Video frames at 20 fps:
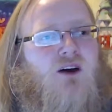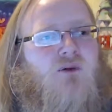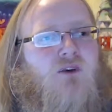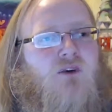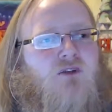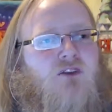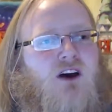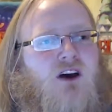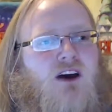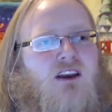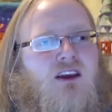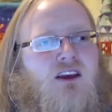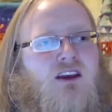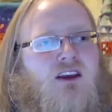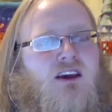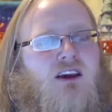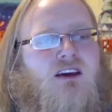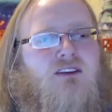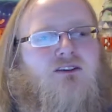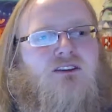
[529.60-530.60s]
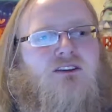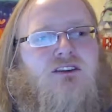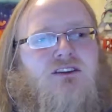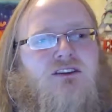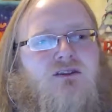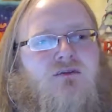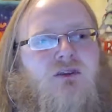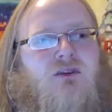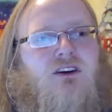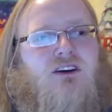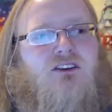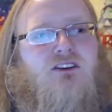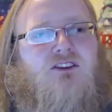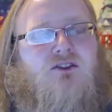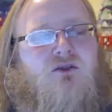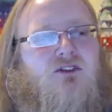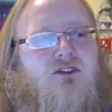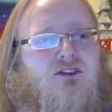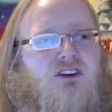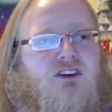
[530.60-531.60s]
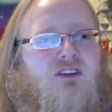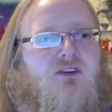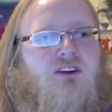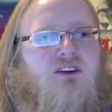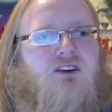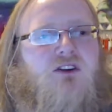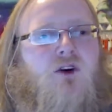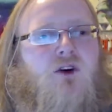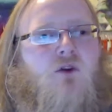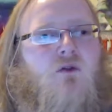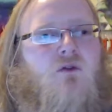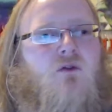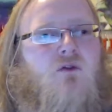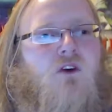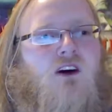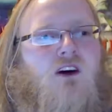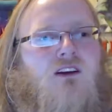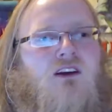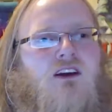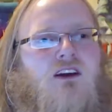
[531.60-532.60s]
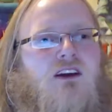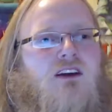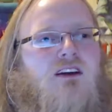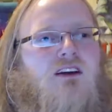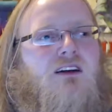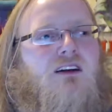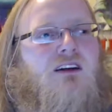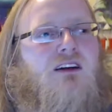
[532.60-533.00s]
tiny cages because it's receiving no funding.